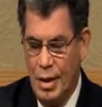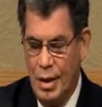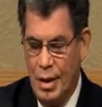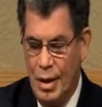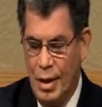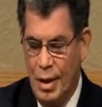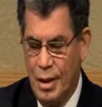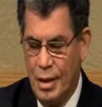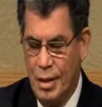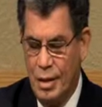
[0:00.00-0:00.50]

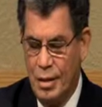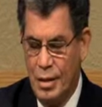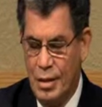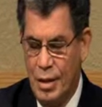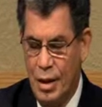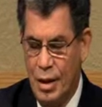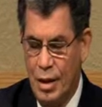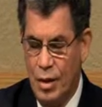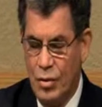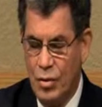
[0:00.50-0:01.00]
I can
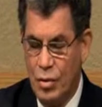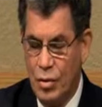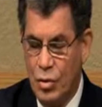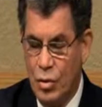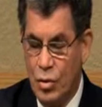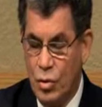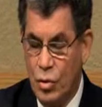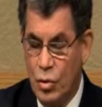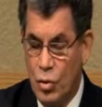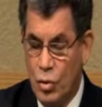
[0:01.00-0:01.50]
uh,
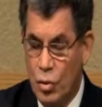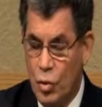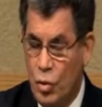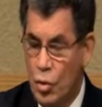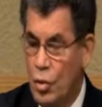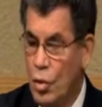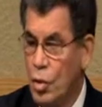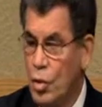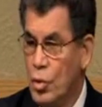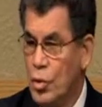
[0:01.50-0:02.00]

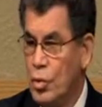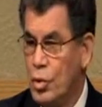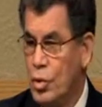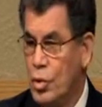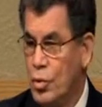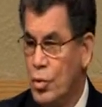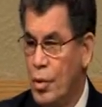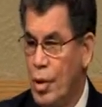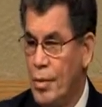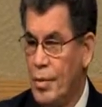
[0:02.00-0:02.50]
go
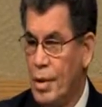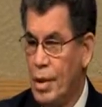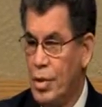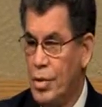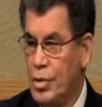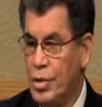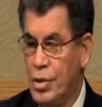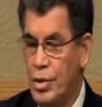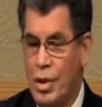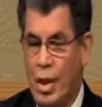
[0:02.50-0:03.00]
to
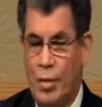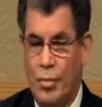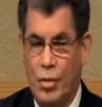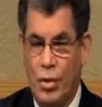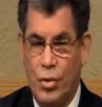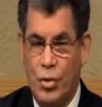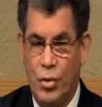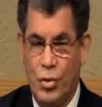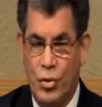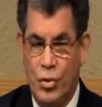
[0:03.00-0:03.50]
Revelation chapter
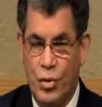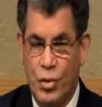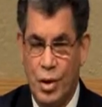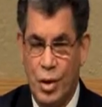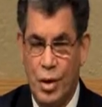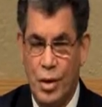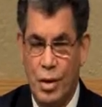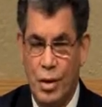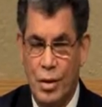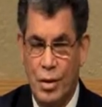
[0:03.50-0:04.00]

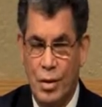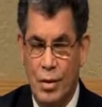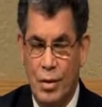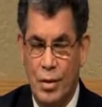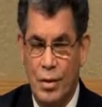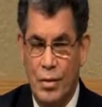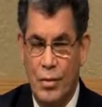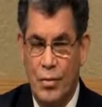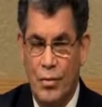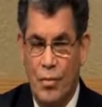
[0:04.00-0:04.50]
thirteen
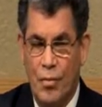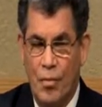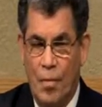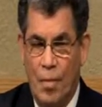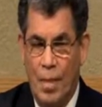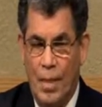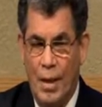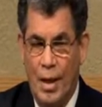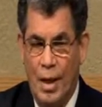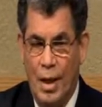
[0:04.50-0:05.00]

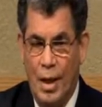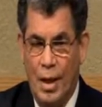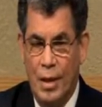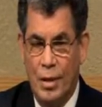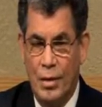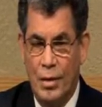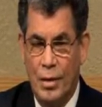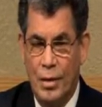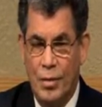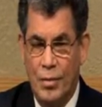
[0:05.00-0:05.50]

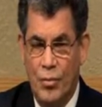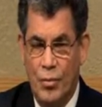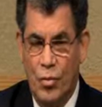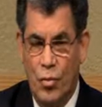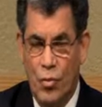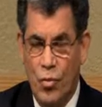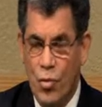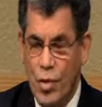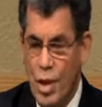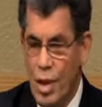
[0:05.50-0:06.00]
and
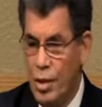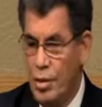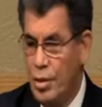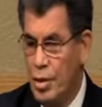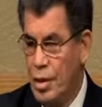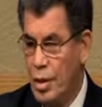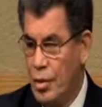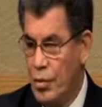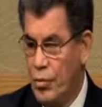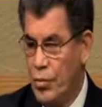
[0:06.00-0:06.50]
read
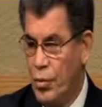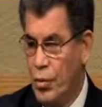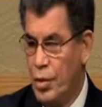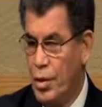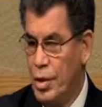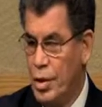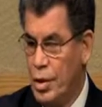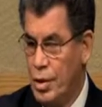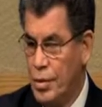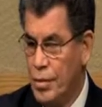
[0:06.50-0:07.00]
there for
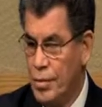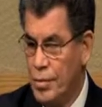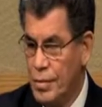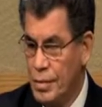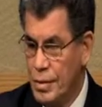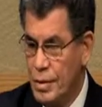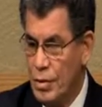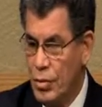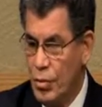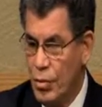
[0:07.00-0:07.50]
you
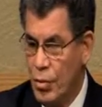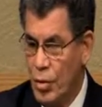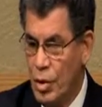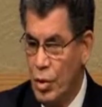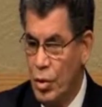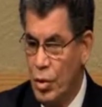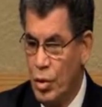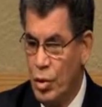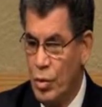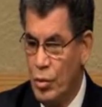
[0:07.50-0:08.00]
what
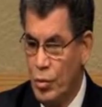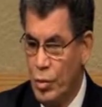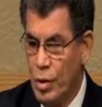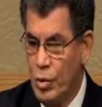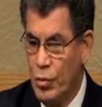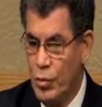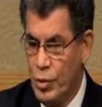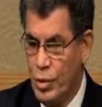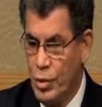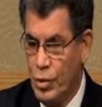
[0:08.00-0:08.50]
you can
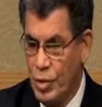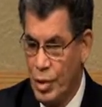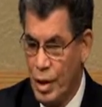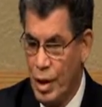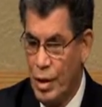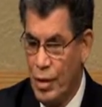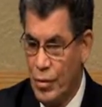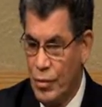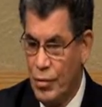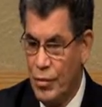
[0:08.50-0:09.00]
read for
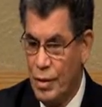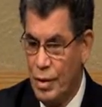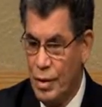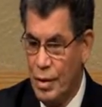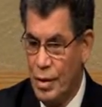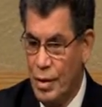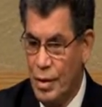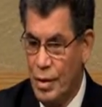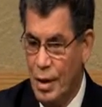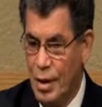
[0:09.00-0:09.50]
yourself,
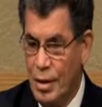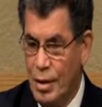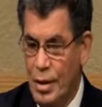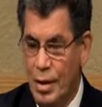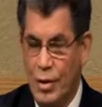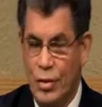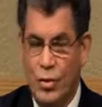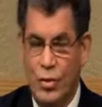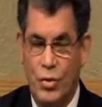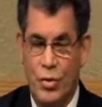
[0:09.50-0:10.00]
and that
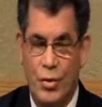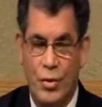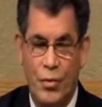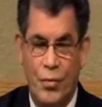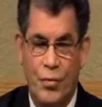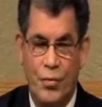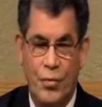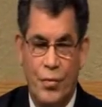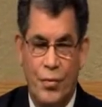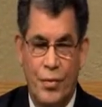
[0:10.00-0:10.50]
is
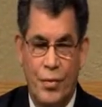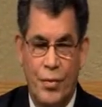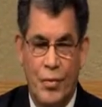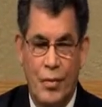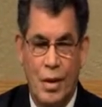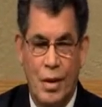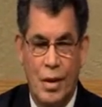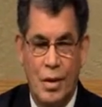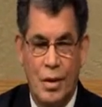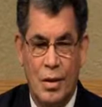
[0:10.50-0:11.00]

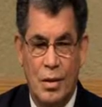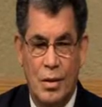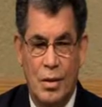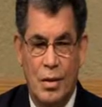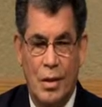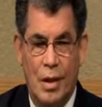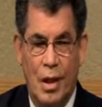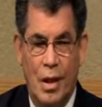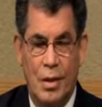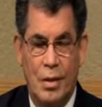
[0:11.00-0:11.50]

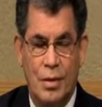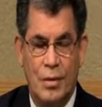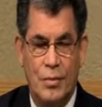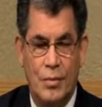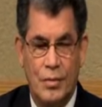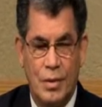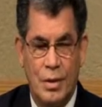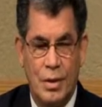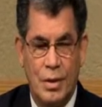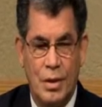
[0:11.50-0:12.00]
that
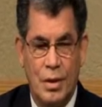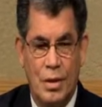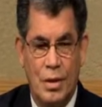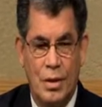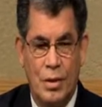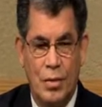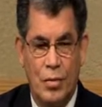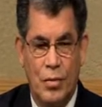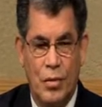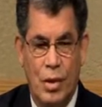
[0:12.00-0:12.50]

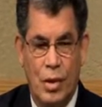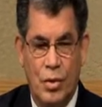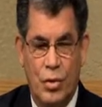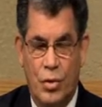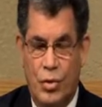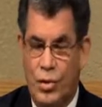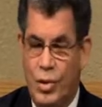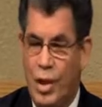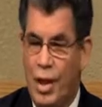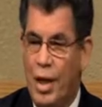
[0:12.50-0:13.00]
what it
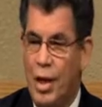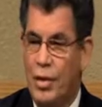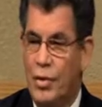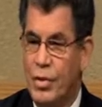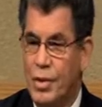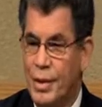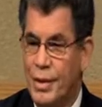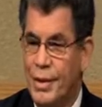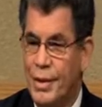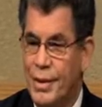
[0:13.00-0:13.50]

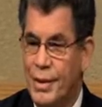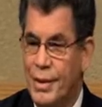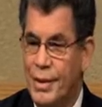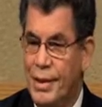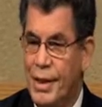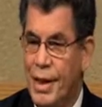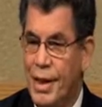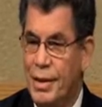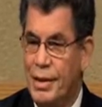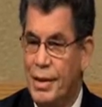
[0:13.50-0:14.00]
says is
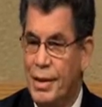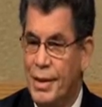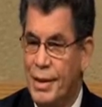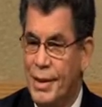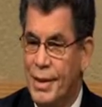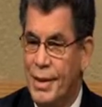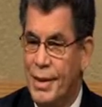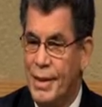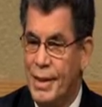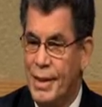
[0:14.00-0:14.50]
that
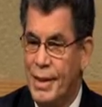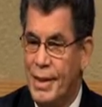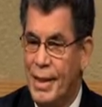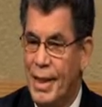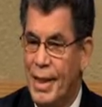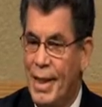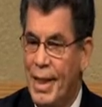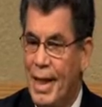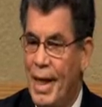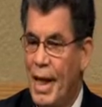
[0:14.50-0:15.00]
the
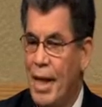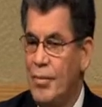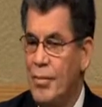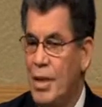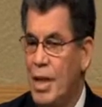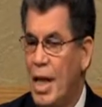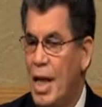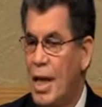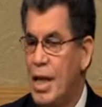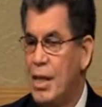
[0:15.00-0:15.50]

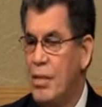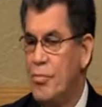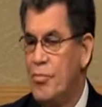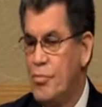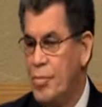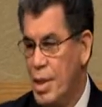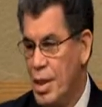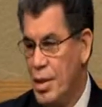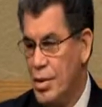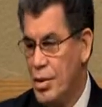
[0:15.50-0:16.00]
lamb-like
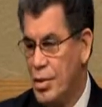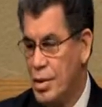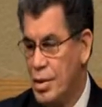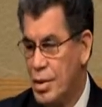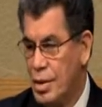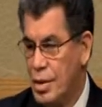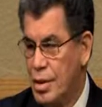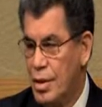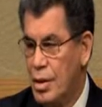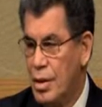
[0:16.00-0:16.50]

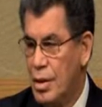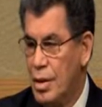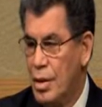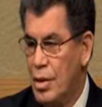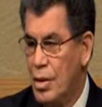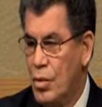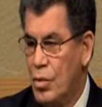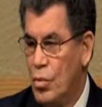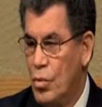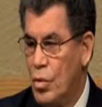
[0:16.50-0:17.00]
beast
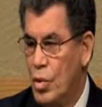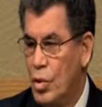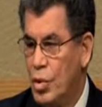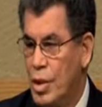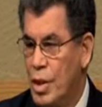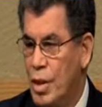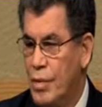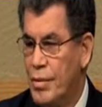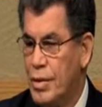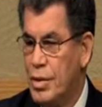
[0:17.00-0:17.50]
will
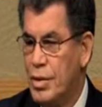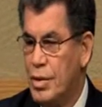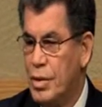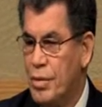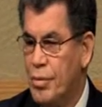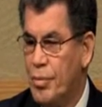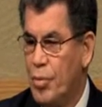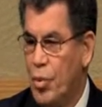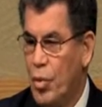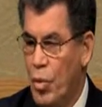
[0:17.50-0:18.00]
give its
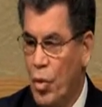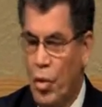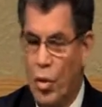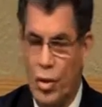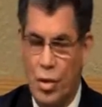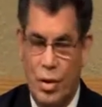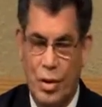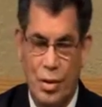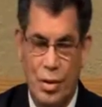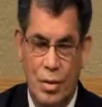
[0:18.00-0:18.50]

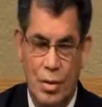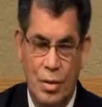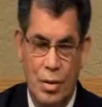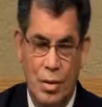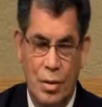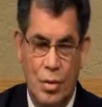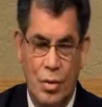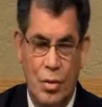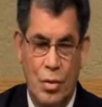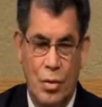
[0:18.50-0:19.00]
support
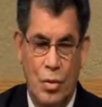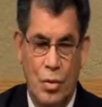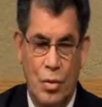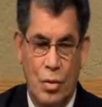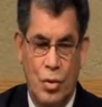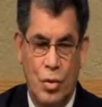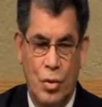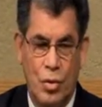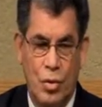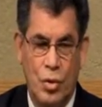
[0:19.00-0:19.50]

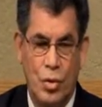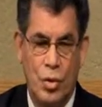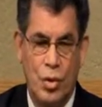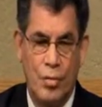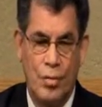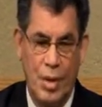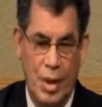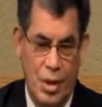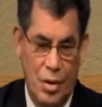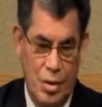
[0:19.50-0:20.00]
to the
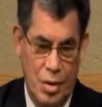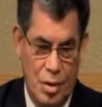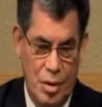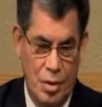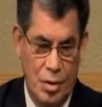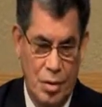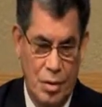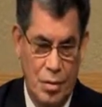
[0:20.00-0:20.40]
beast